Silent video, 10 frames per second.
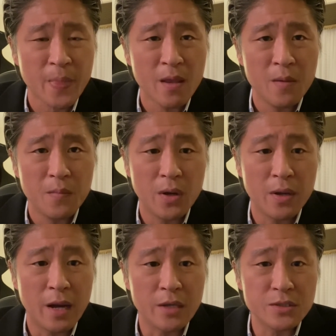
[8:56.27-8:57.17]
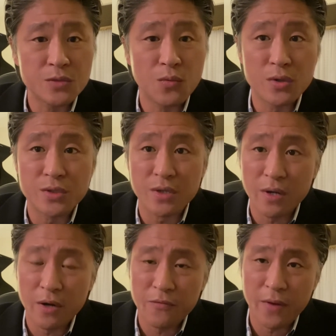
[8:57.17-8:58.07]
But I just wanted to
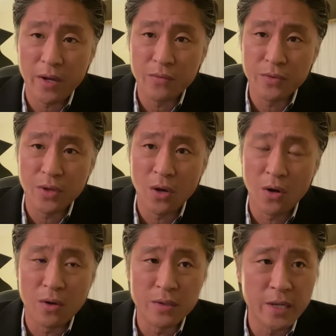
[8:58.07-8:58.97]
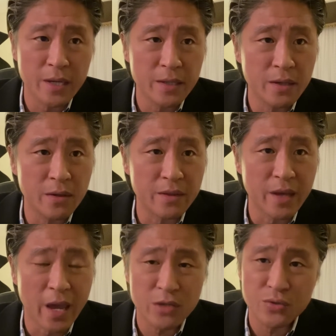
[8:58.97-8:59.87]
clarify with y'all that the
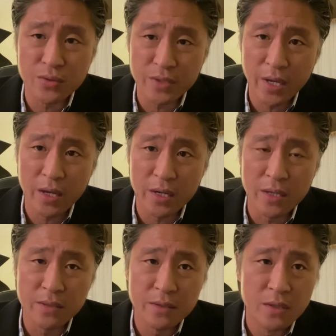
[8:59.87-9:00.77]
actual data